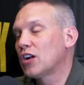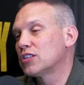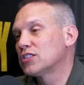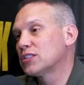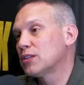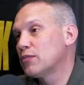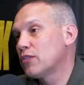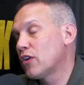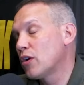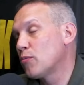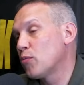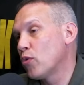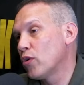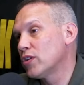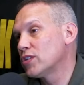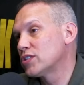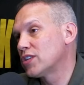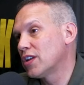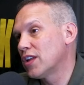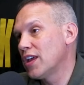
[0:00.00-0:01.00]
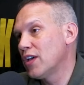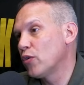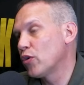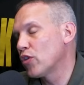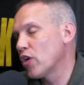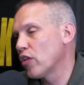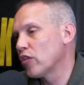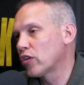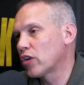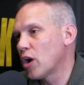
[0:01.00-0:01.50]
some of our boys today with
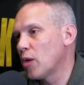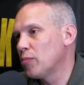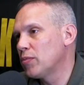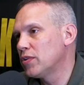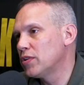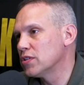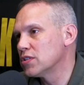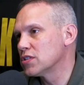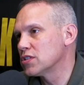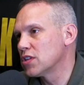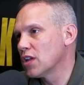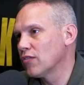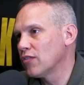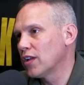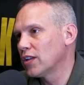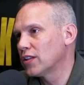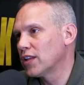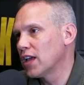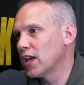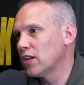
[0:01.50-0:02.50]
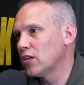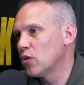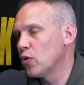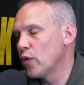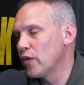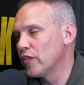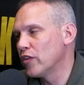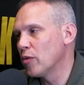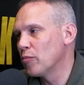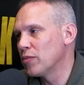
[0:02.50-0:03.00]
other companies and stuff like that who
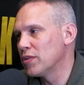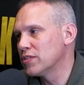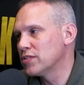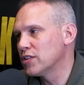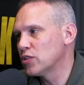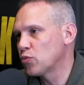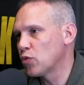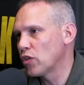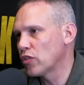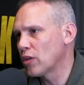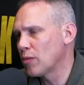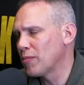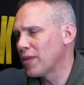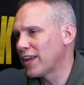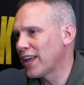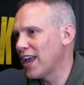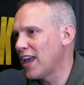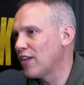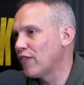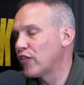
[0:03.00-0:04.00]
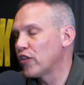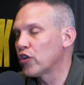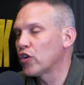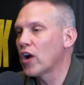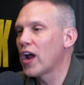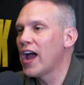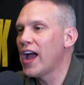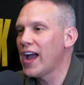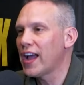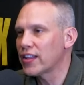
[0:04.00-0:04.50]
we've done business with, I'm like, hey, for your
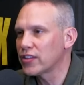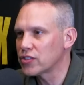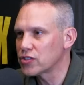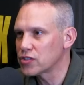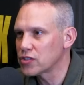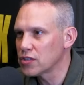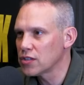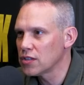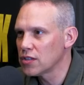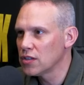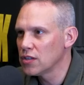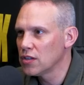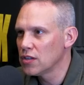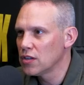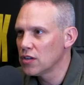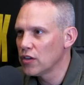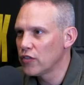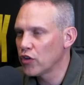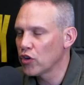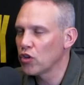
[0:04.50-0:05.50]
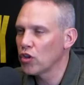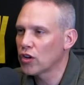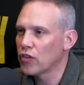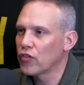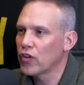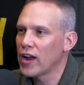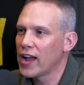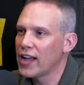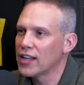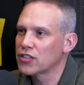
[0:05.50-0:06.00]
hats, if you're looking for
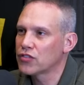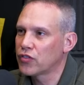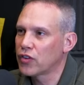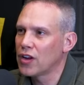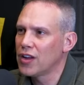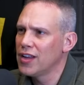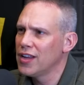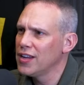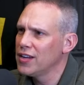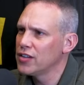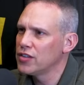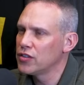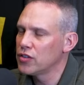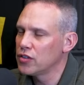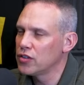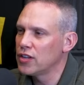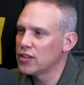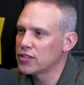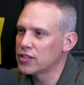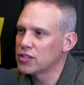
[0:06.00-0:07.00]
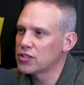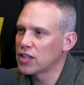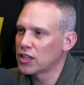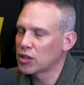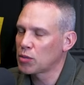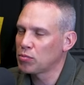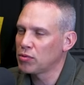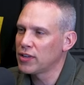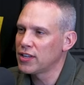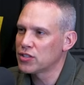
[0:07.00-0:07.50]
hats, this is like the
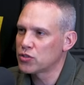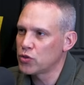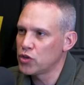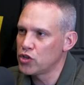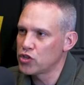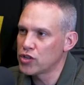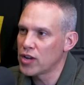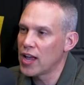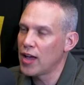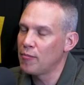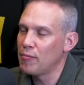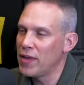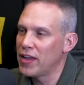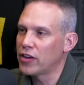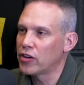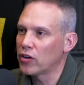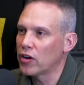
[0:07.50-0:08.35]
place you should make your